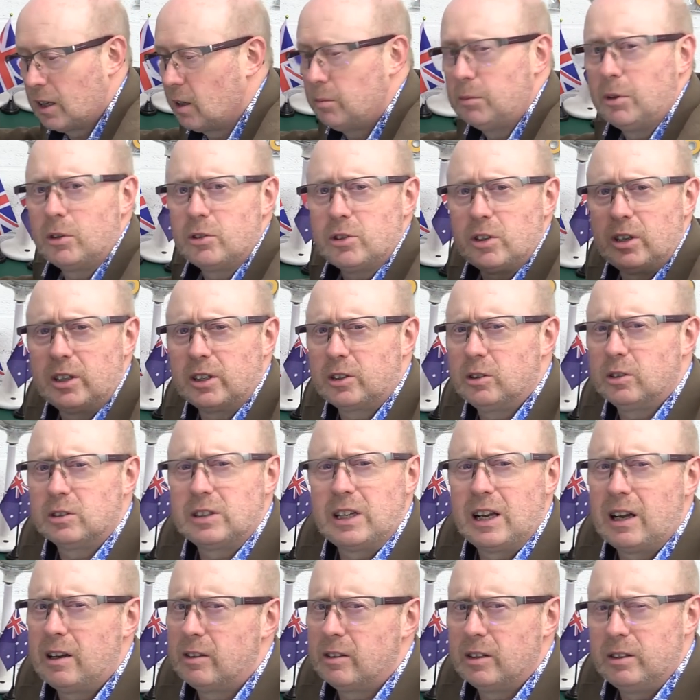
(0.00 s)
I'm not trying to
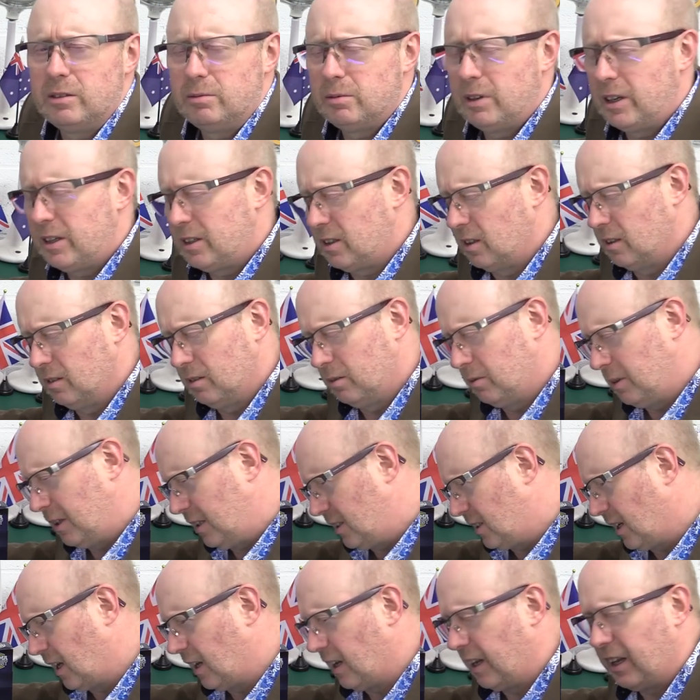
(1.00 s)
cut out the, re
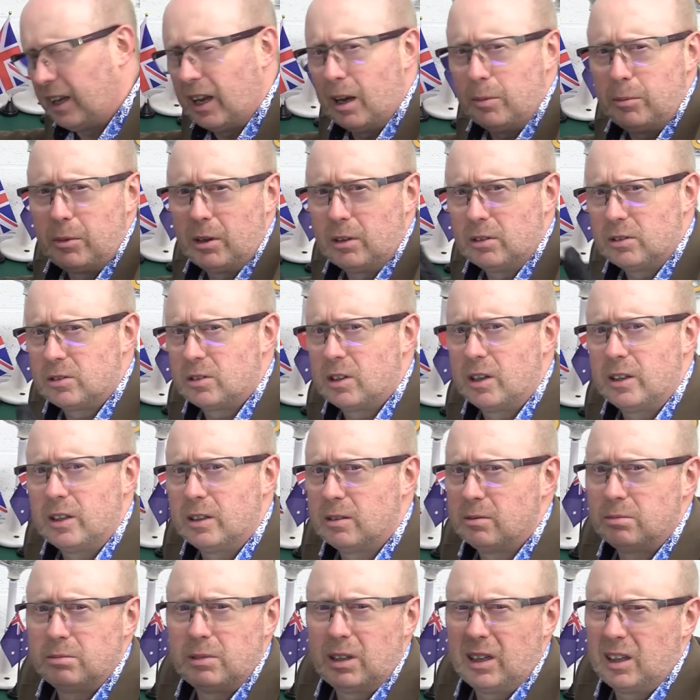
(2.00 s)
the here. I'm not trying
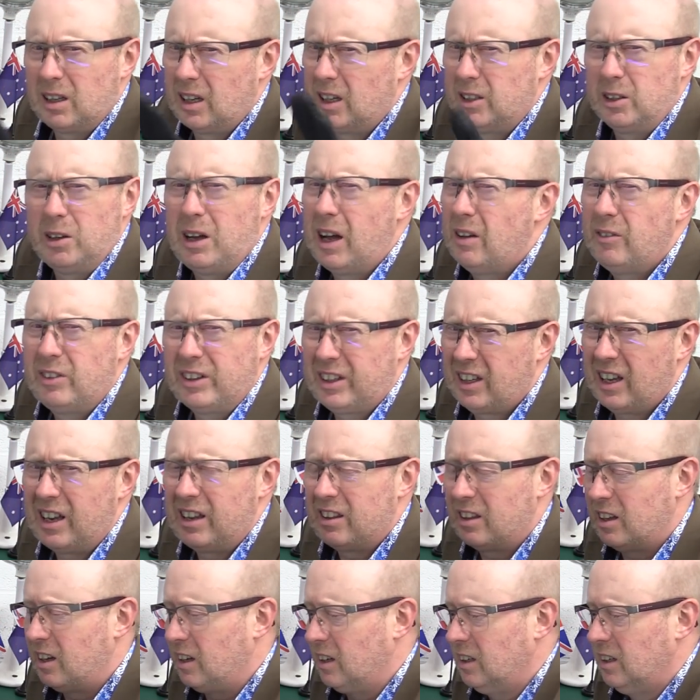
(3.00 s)
to. I don't
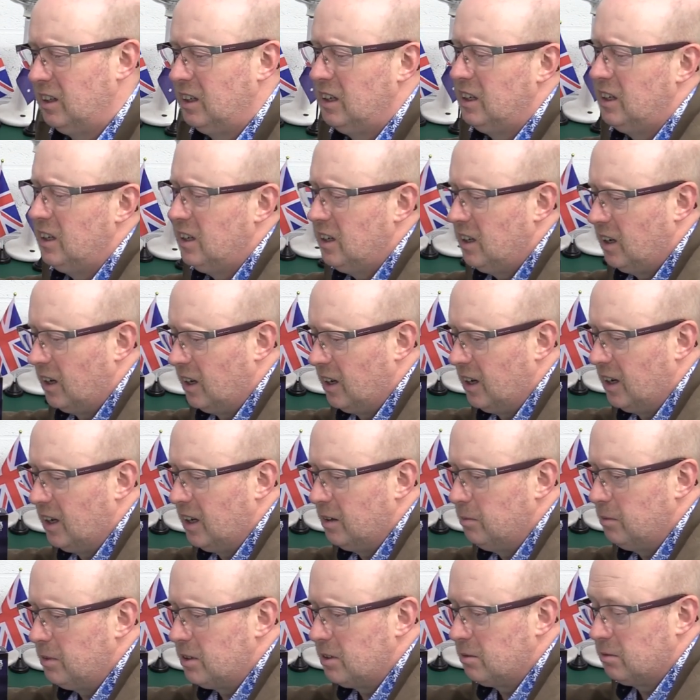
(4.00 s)
advocate that.
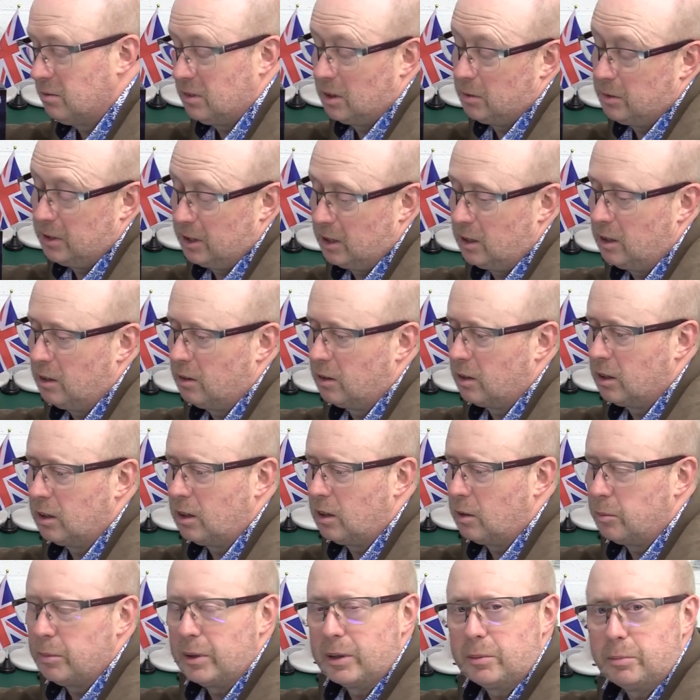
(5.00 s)
Um, I mean, I know a
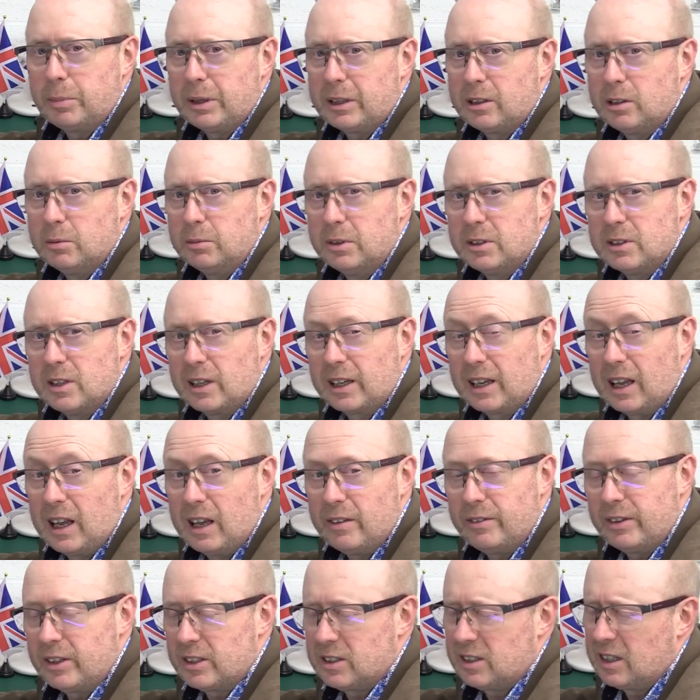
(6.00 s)
lot of big big companies like
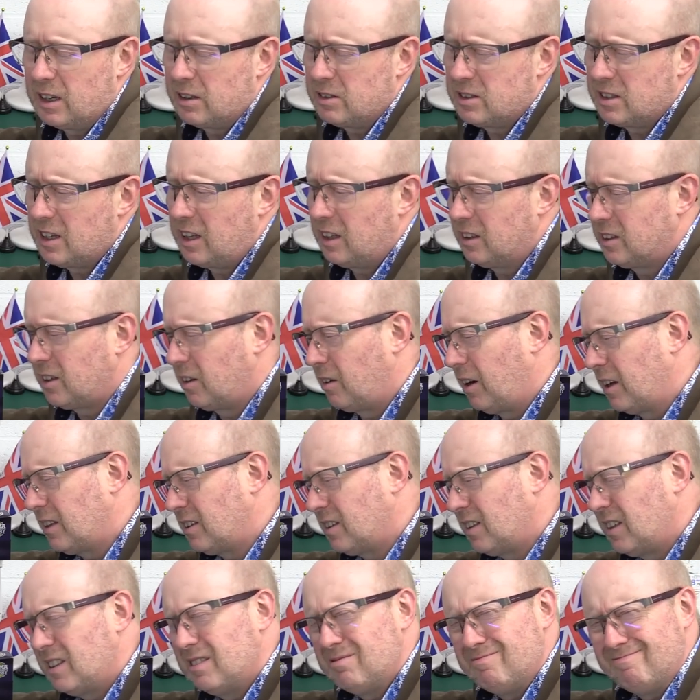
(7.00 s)
Airfix now sell
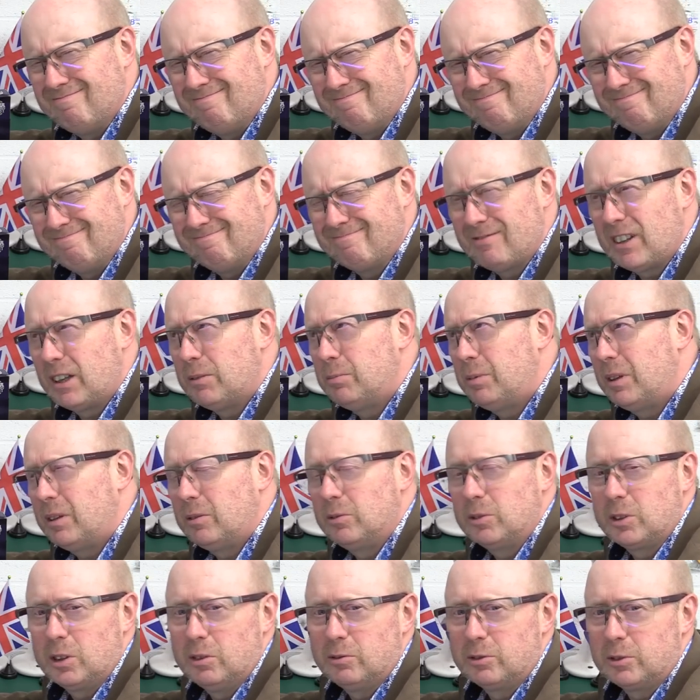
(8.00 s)
direct, and I'm a bit
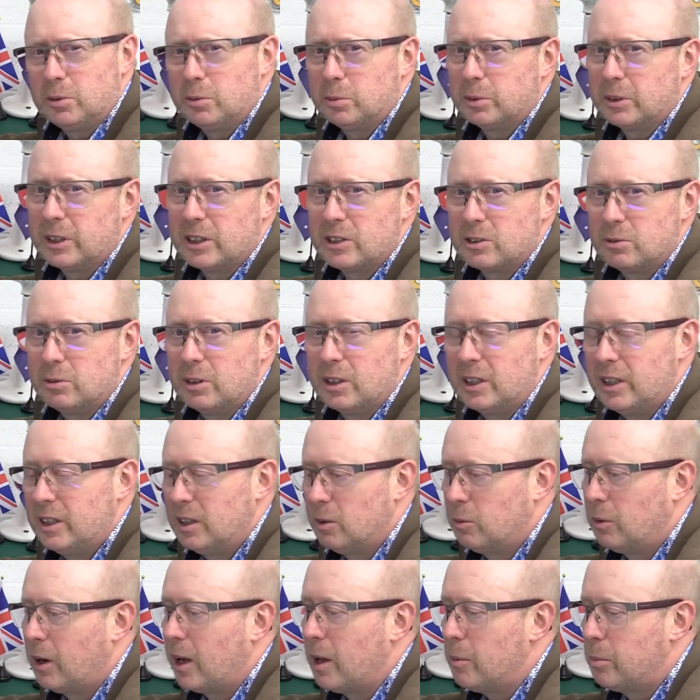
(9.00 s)
uncomfortable with this really in
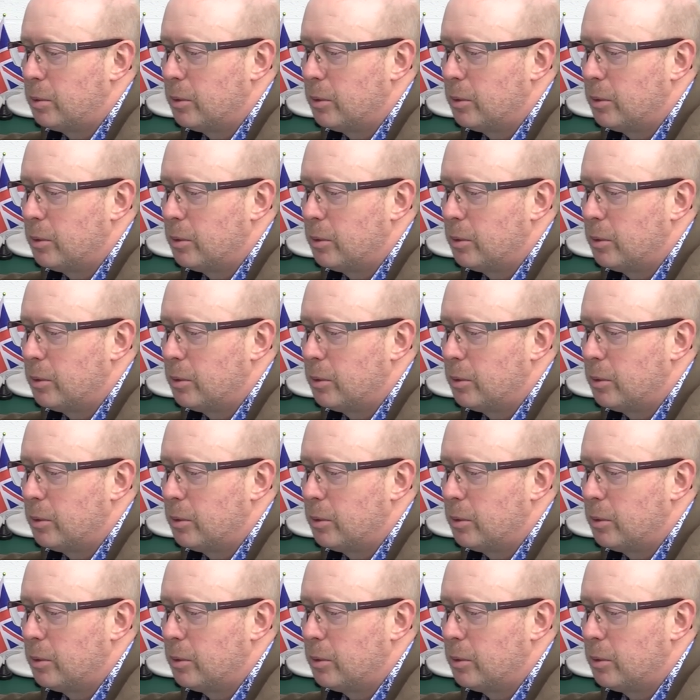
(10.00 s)
a way.